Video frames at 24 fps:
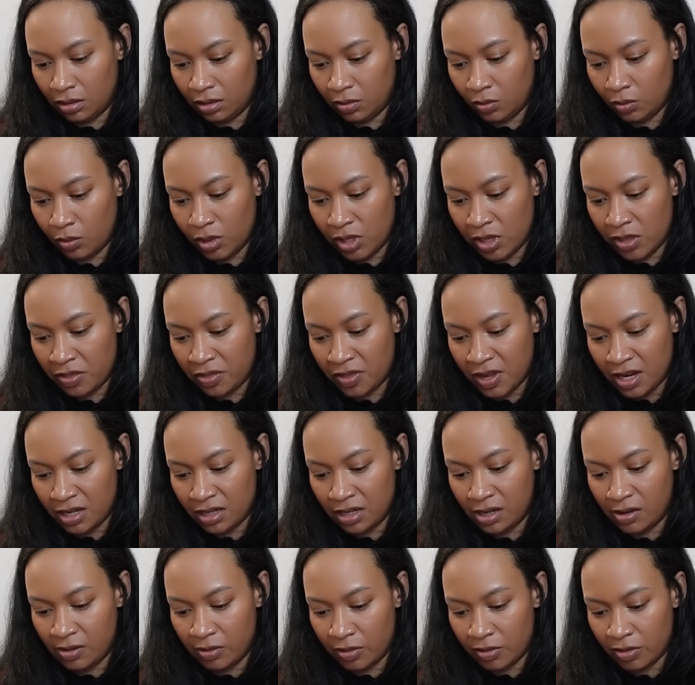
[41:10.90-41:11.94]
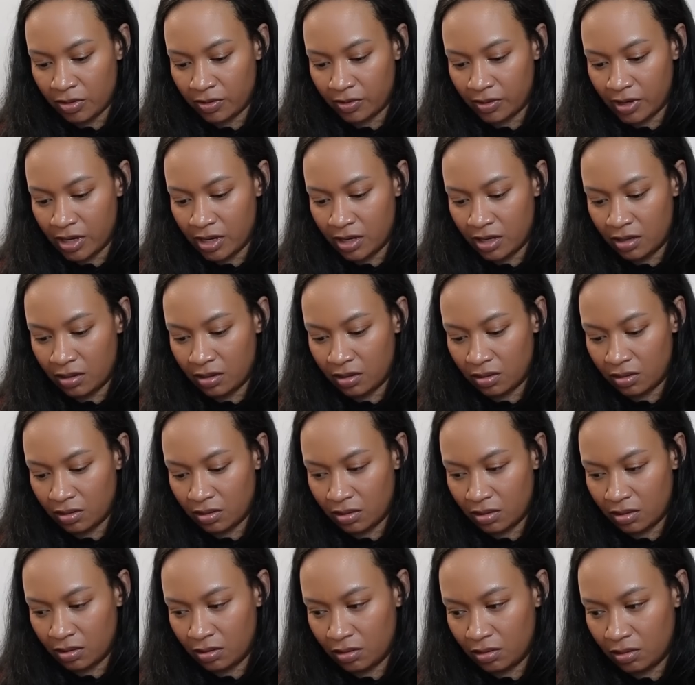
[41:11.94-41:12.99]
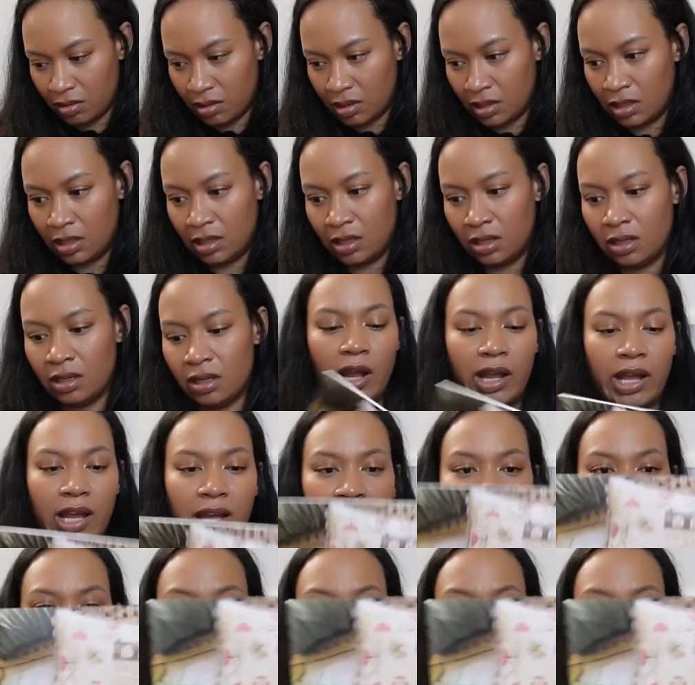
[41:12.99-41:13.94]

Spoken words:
With Thy Needle and Thread. I got the